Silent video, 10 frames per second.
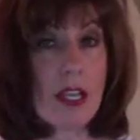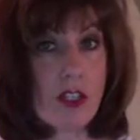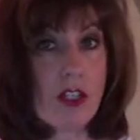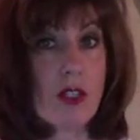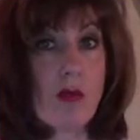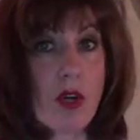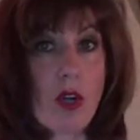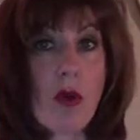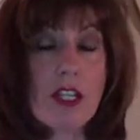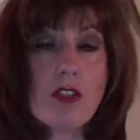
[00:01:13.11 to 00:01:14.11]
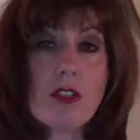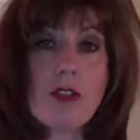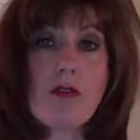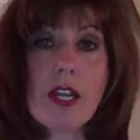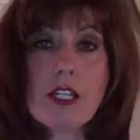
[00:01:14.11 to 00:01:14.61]
questions, more
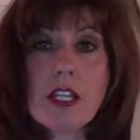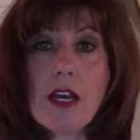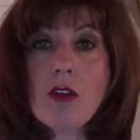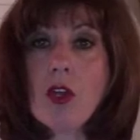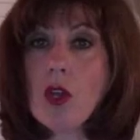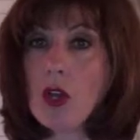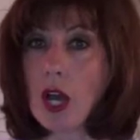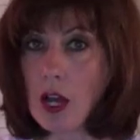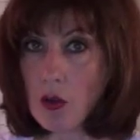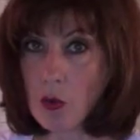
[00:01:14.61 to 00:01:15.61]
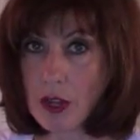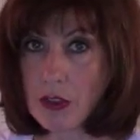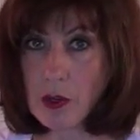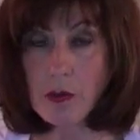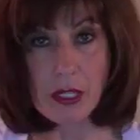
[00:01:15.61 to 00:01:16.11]
questions to find out
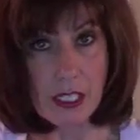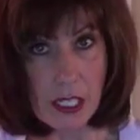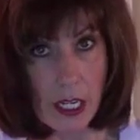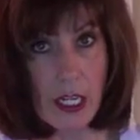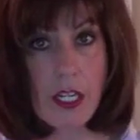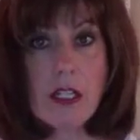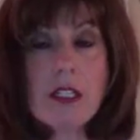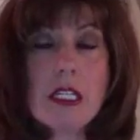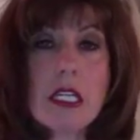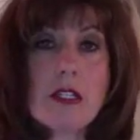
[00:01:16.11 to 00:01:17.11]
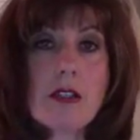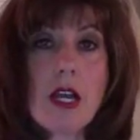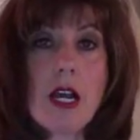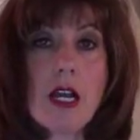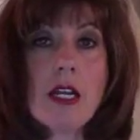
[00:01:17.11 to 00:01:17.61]
what their particular needs
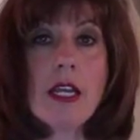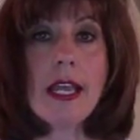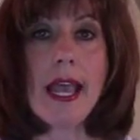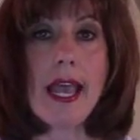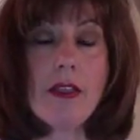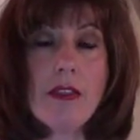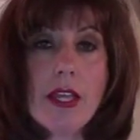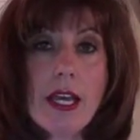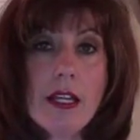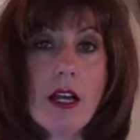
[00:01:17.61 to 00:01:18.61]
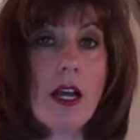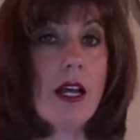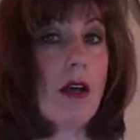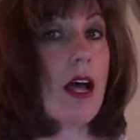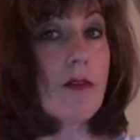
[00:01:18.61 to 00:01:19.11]
are, and then
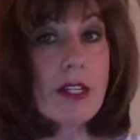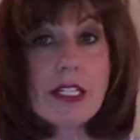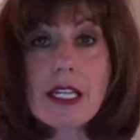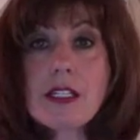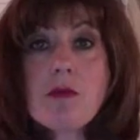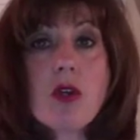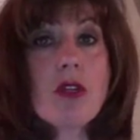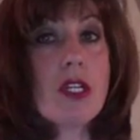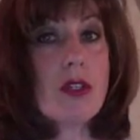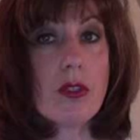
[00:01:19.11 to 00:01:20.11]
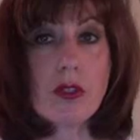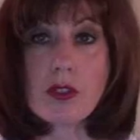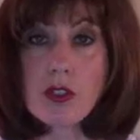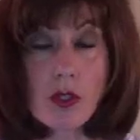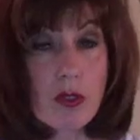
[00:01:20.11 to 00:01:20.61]
offering testimonials or